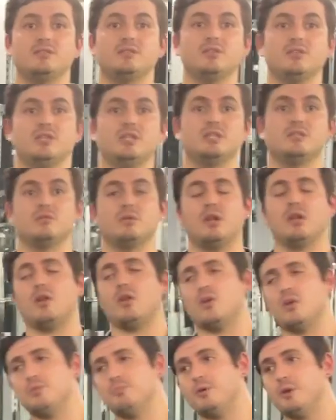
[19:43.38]
to this, where a
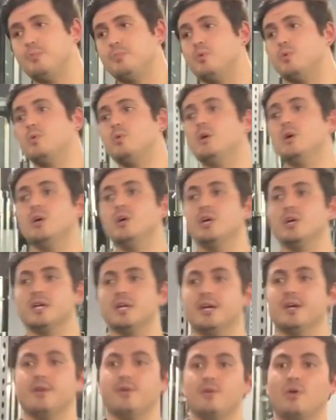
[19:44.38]
lot of people
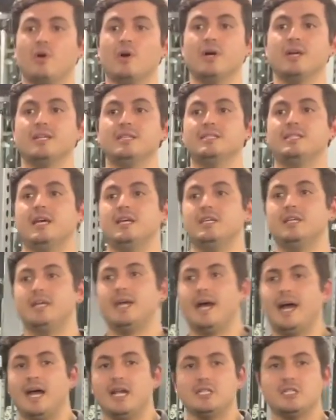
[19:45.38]
get it wrong, is that you
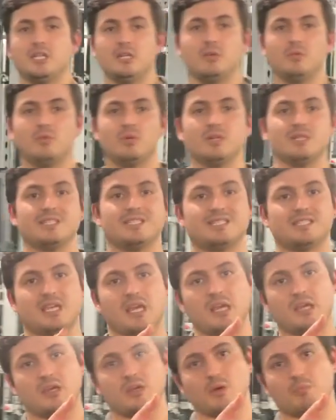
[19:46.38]
actually want to
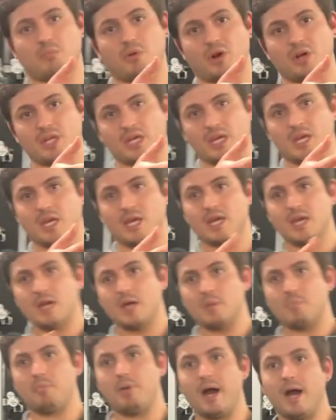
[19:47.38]
sink your body
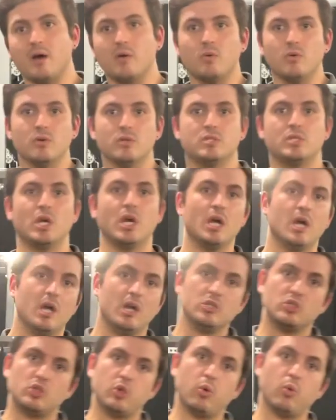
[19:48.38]
backwards
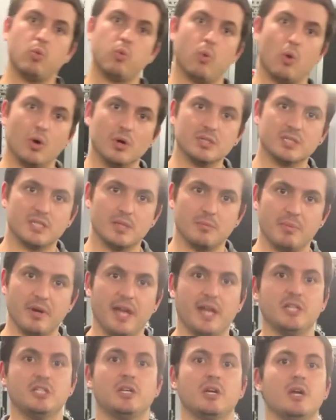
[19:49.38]
towards the
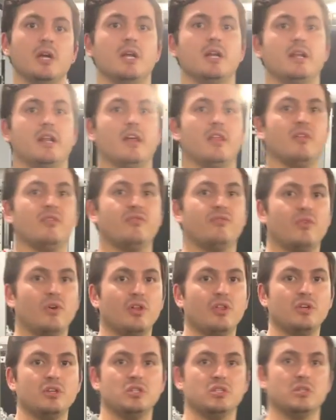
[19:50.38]
bench. Now, the
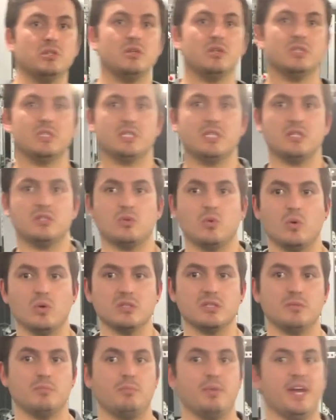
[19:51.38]
further you sink towards
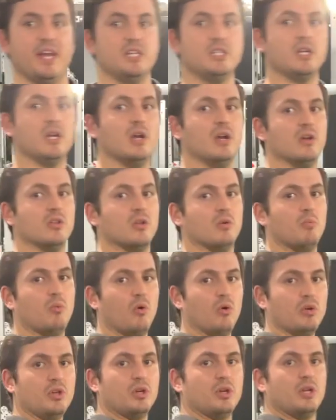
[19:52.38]
the bench, the
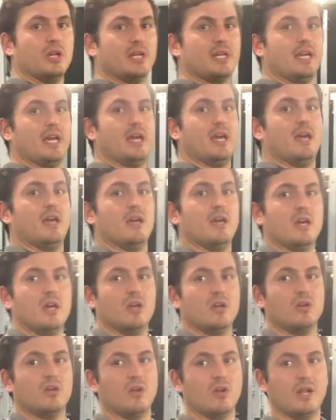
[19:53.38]
more you're going to get
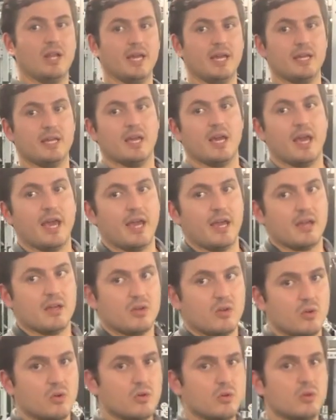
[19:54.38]
your leg
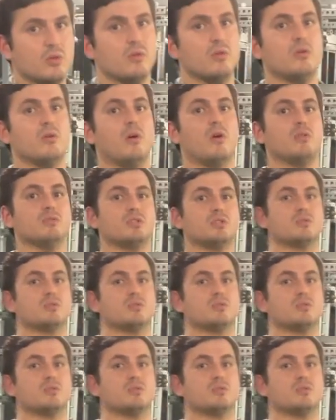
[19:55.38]
and glute on